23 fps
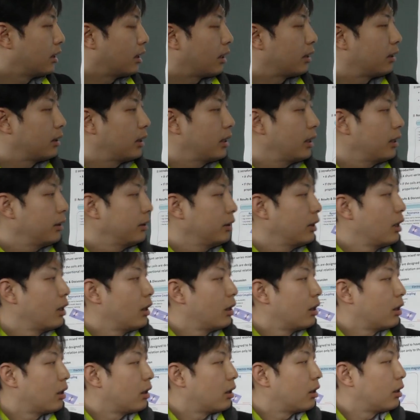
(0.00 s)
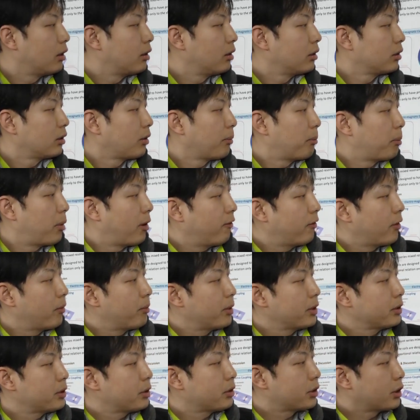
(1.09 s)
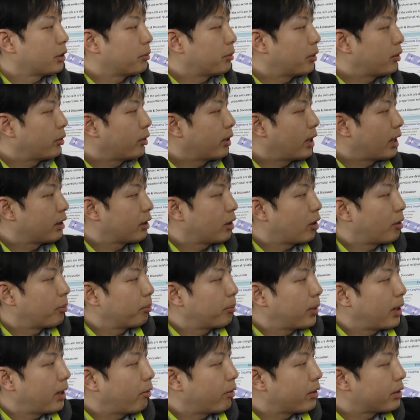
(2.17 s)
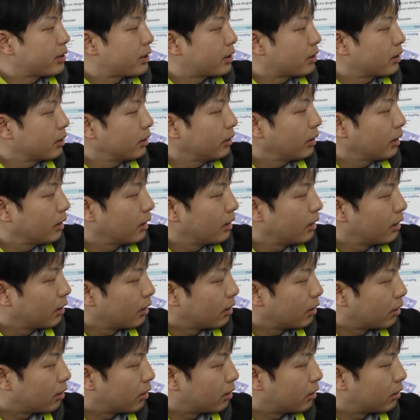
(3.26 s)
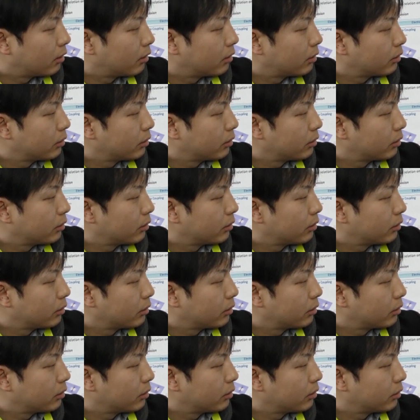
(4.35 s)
And then uh, the performance summary and comparison, uh,